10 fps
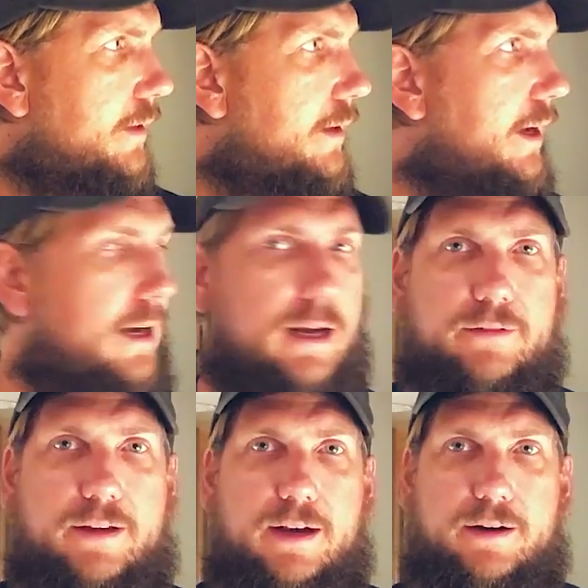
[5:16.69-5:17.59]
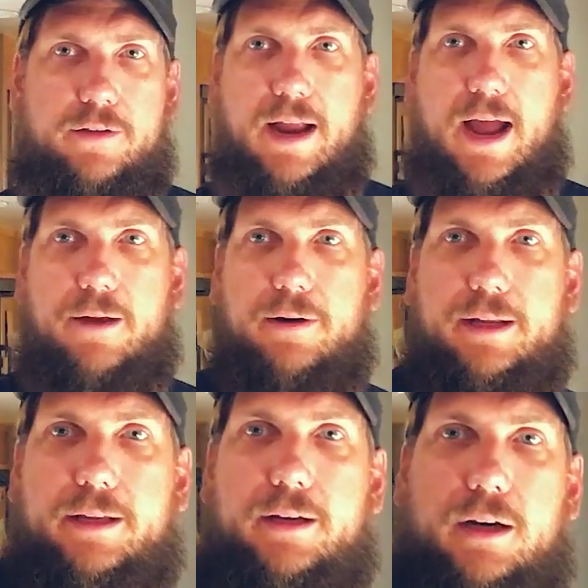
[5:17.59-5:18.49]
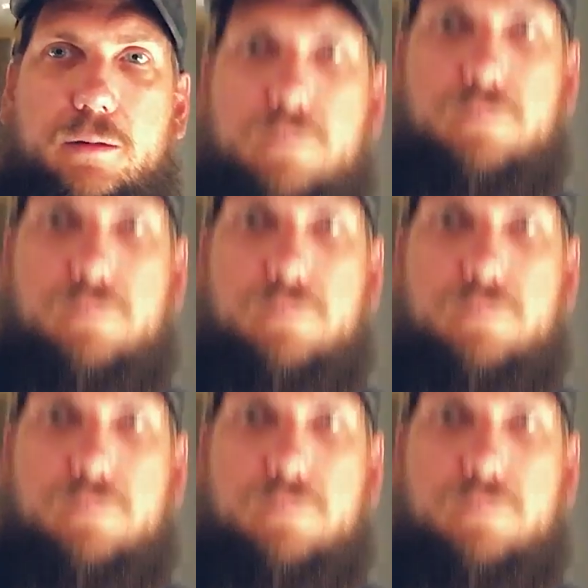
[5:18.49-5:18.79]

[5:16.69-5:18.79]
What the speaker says: I've got another hat right here.